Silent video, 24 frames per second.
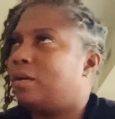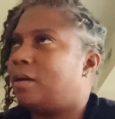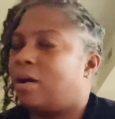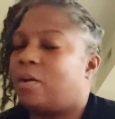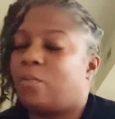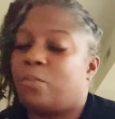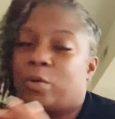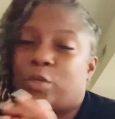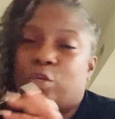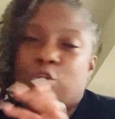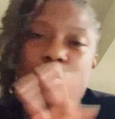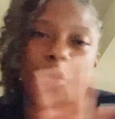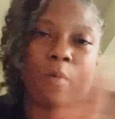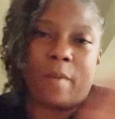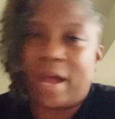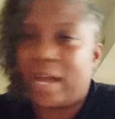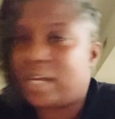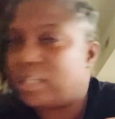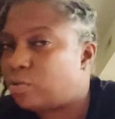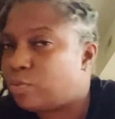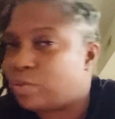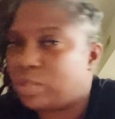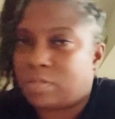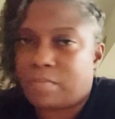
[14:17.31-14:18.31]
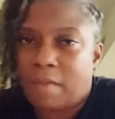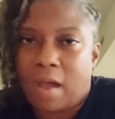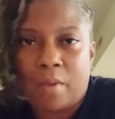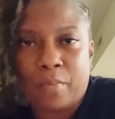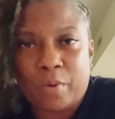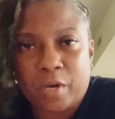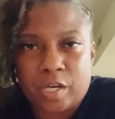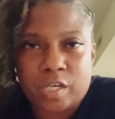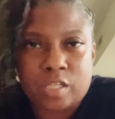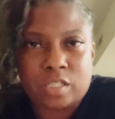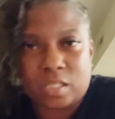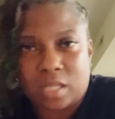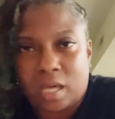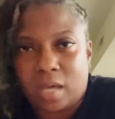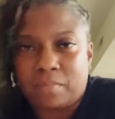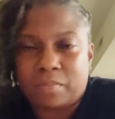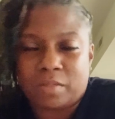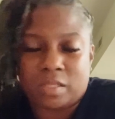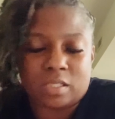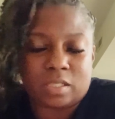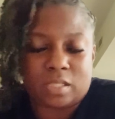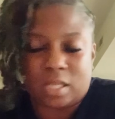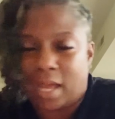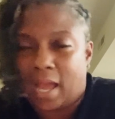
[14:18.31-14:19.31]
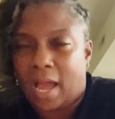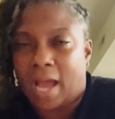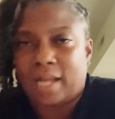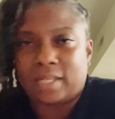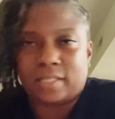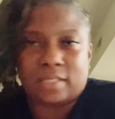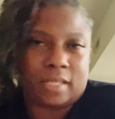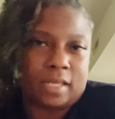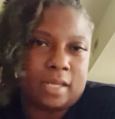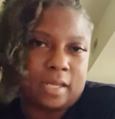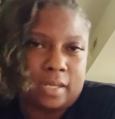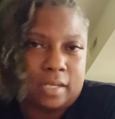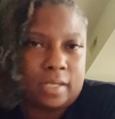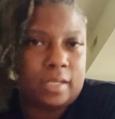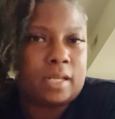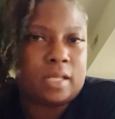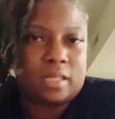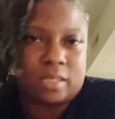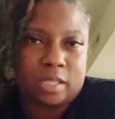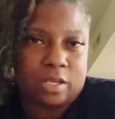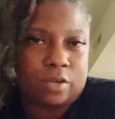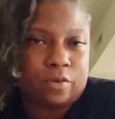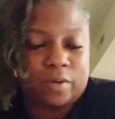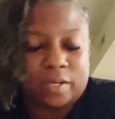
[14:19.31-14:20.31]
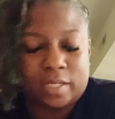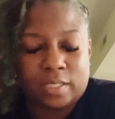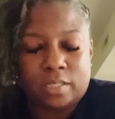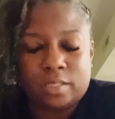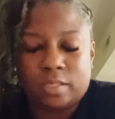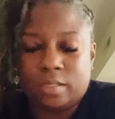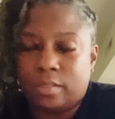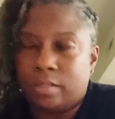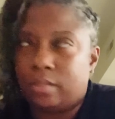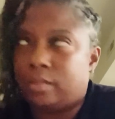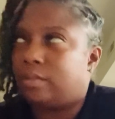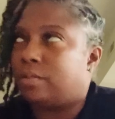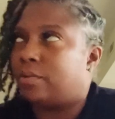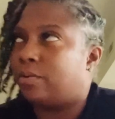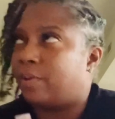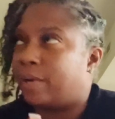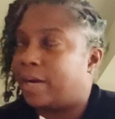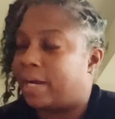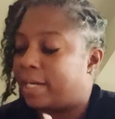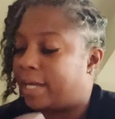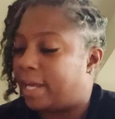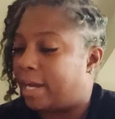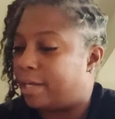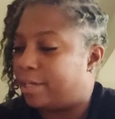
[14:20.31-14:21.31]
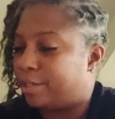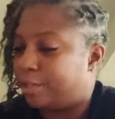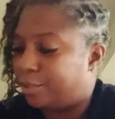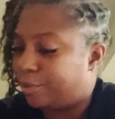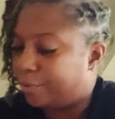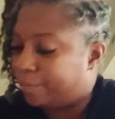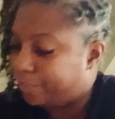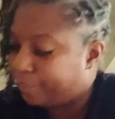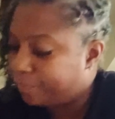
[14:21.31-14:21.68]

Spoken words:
I want nobody to twist my words up to say I said nothing crazy. You know how y'all do.